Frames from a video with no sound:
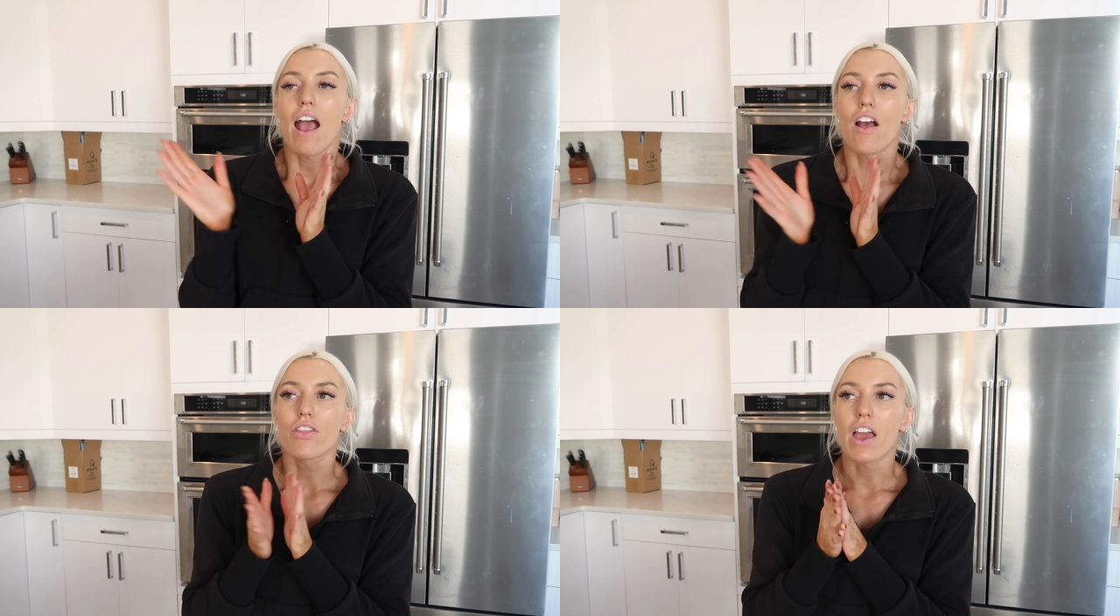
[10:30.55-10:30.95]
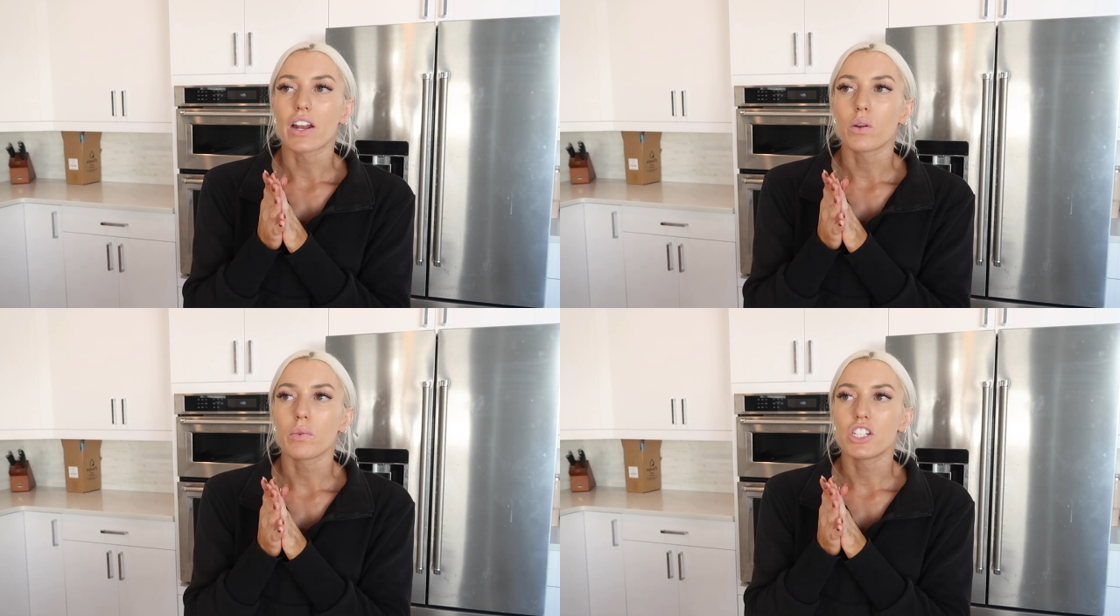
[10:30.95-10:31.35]
And
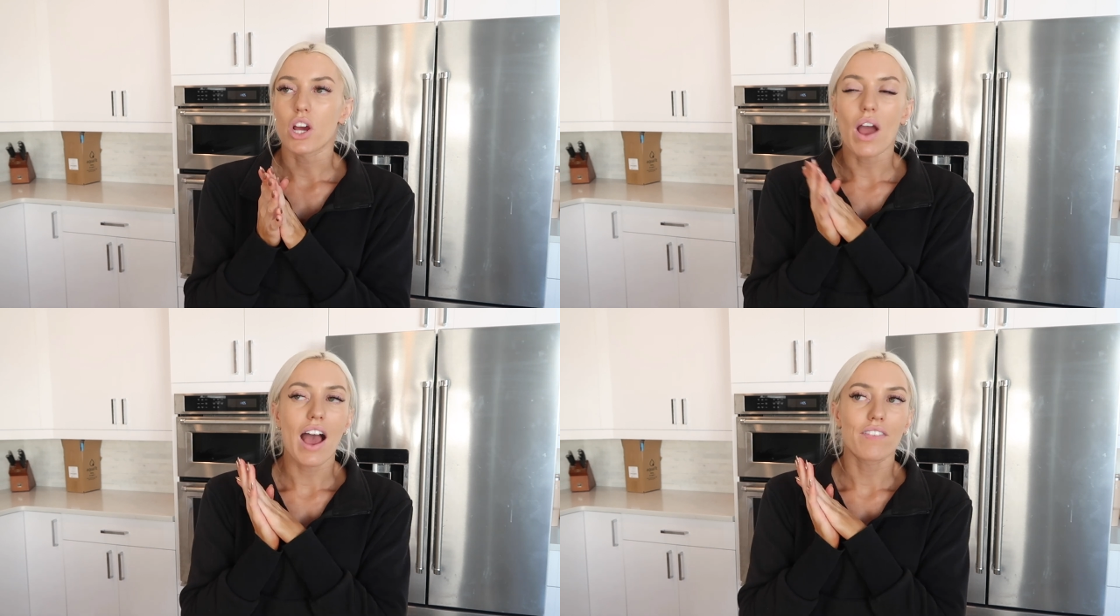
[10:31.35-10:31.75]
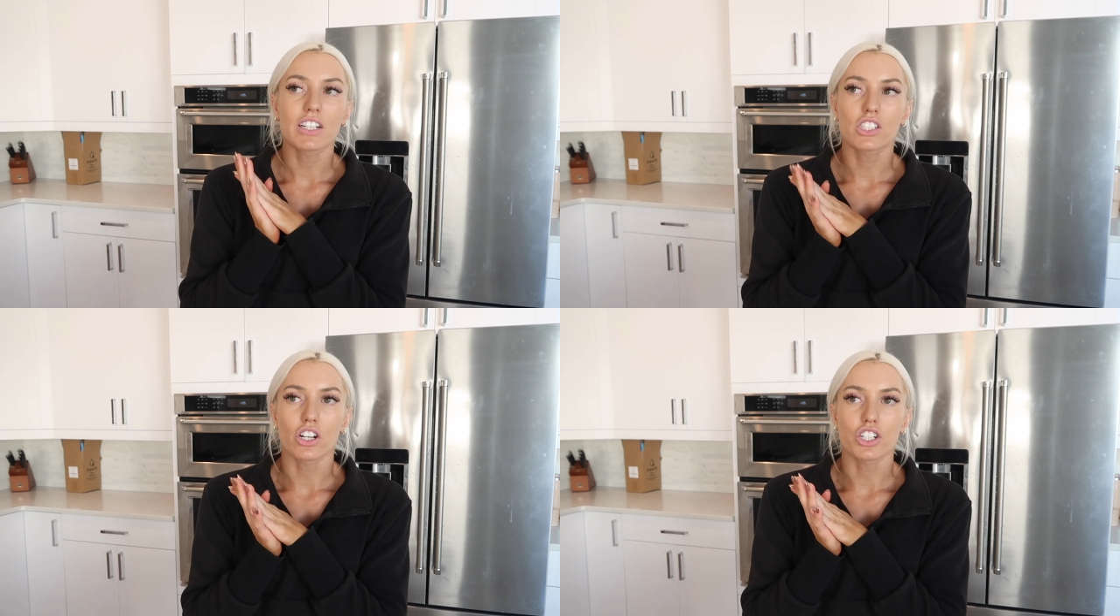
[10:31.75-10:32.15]
then we don't have
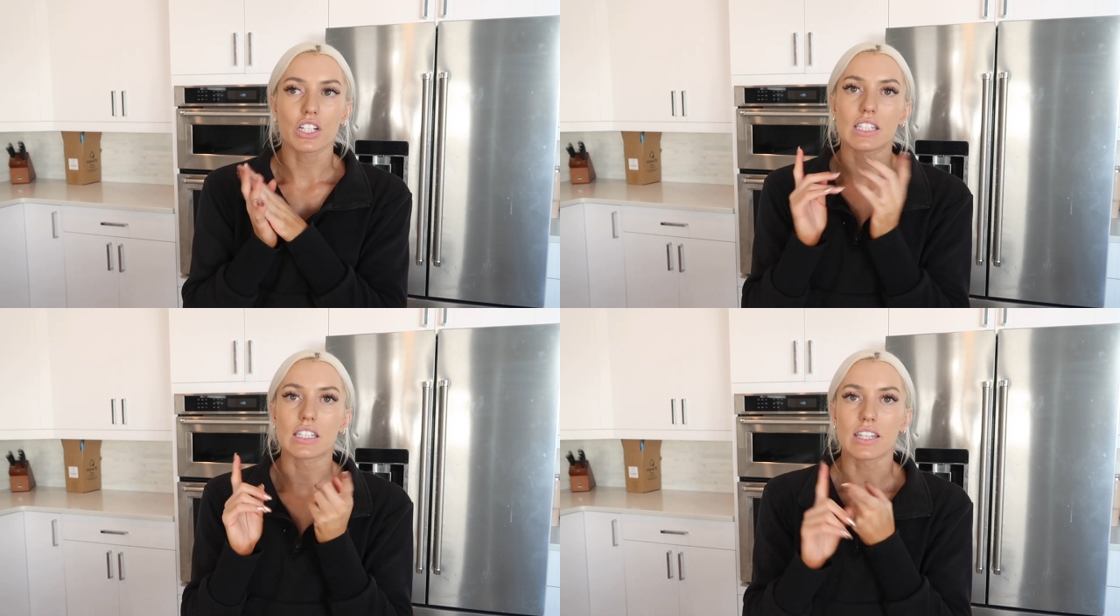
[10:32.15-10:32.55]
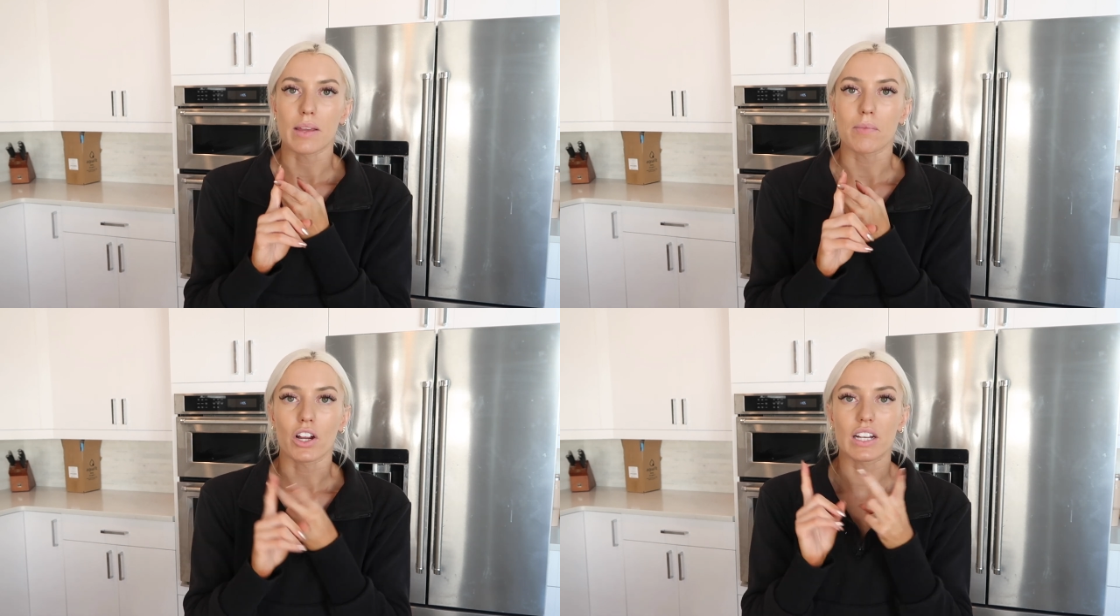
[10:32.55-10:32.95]
excursions in
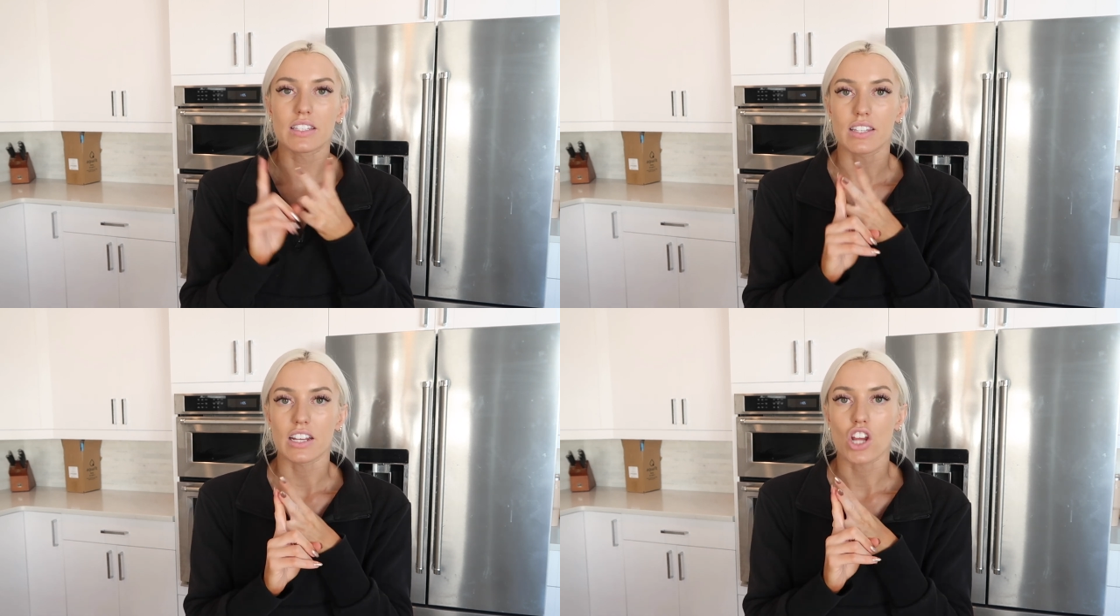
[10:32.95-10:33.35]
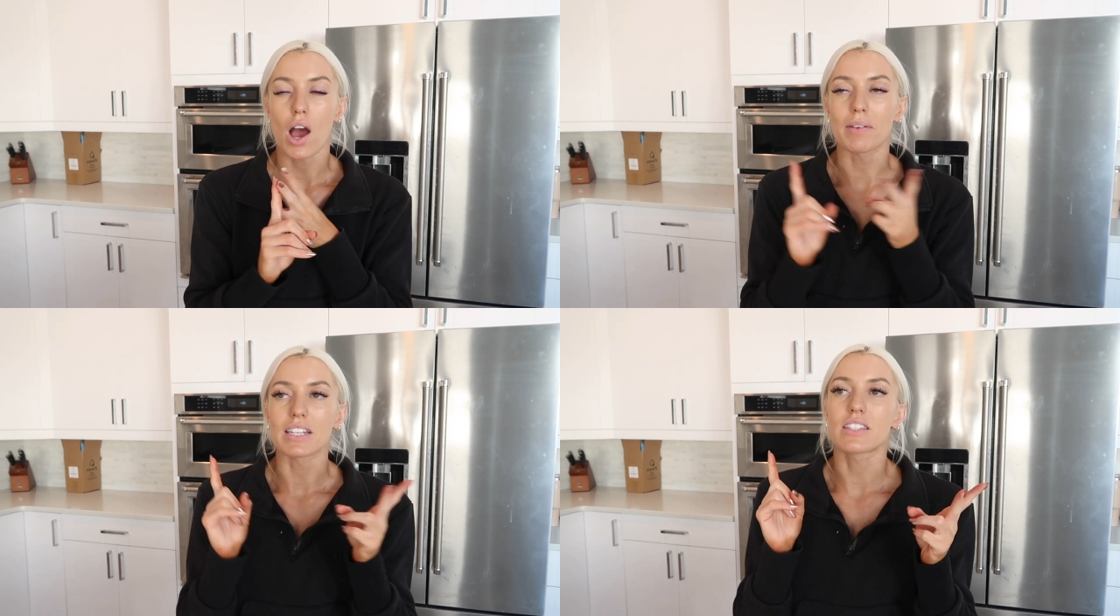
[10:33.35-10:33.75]
St. Martin and St.
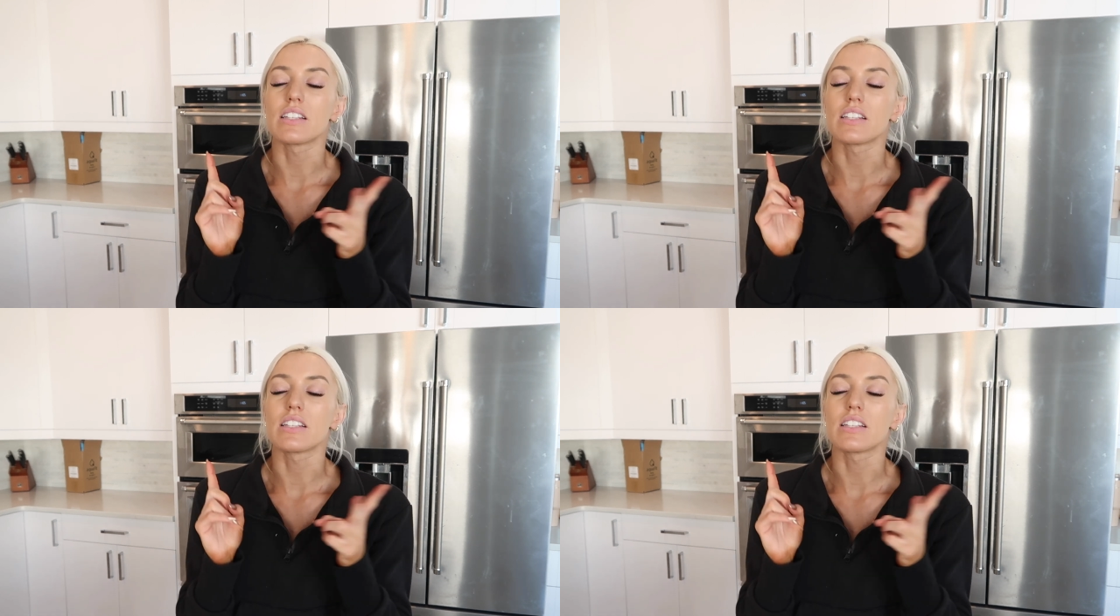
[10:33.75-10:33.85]
Thomas.